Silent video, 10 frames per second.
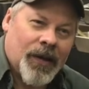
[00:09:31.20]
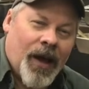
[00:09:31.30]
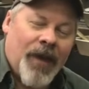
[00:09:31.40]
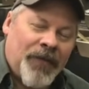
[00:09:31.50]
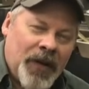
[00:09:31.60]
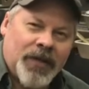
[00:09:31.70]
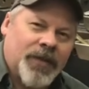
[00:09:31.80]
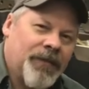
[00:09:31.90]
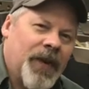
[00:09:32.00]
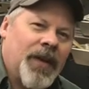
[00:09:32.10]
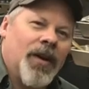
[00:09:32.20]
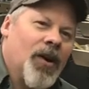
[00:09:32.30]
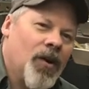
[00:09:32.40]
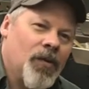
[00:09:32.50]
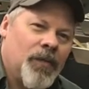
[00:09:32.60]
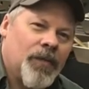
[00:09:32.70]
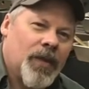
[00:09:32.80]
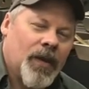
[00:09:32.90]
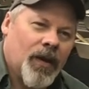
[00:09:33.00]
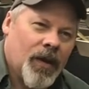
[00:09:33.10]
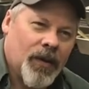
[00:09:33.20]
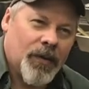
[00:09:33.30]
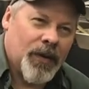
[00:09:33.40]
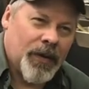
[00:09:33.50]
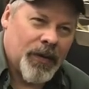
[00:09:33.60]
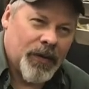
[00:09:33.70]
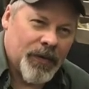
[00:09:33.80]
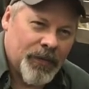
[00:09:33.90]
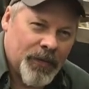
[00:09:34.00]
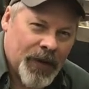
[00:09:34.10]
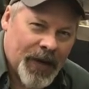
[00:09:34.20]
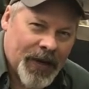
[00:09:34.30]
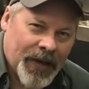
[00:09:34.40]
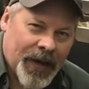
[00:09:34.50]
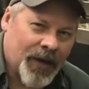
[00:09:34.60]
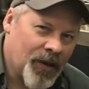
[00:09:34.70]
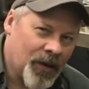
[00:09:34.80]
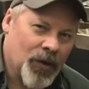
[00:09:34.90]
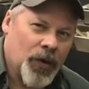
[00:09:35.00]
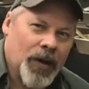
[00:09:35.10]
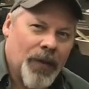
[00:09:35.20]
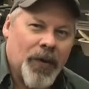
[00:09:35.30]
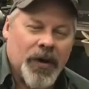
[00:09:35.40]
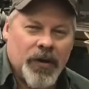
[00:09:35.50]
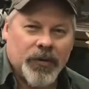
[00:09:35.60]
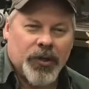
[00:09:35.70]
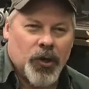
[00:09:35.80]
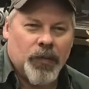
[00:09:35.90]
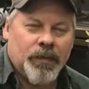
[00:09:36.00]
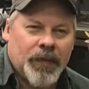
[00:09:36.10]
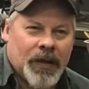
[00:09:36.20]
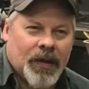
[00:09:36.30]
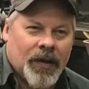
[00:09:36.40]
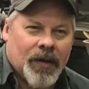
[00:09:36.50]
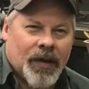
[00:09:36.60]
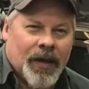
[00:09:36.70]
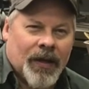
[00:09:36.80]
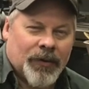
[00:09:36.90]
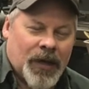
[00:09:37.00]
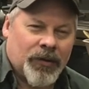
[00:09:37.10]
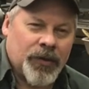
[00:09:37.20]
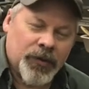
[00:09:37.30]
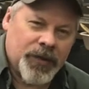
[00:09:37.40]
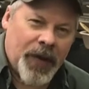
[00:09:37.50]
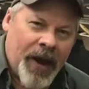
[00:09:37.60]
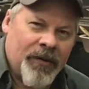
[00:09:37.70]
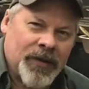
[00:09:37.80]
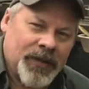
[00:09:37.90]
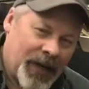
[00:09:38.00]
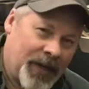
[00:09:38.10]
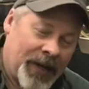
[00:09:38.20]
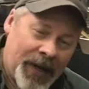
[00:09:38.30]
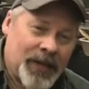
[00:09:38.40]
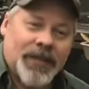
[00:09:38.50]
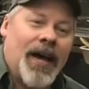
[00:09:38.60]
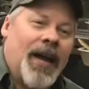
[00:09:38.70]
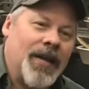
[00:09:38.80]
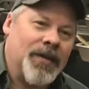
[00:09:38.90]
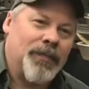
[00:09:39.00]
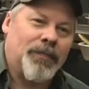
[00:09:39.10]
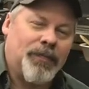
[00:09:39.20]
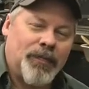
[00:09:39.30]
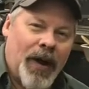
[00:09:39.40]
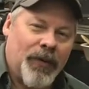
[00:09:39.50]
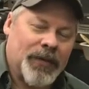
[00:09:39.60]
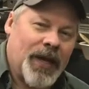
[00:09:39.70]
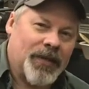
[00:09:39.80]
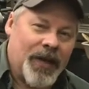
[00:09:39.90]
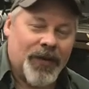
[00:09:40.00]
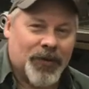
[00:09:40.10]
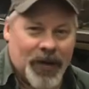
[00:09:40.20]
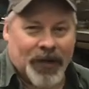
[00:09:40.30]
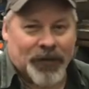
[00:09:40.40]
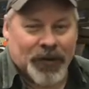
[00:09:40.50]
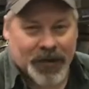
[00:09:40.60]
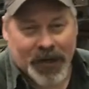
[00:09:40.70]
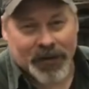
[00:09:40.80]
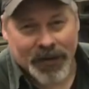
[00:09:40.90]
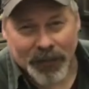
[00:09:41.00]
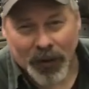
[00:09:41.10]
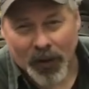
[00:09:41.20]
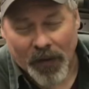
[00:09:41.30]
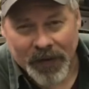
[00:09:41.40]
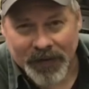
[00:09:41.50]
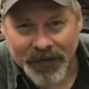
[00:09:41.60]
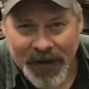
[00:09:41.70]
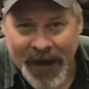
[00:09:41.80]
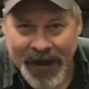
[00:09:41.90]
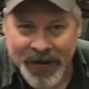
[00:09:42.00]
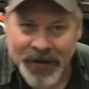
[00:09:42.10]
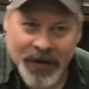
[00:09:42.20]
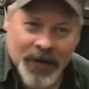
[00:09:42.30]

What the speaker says: I finished the video, got it all loaded up on YouTube, was out doing some errands, I was actually at the transfer station to pull over to the side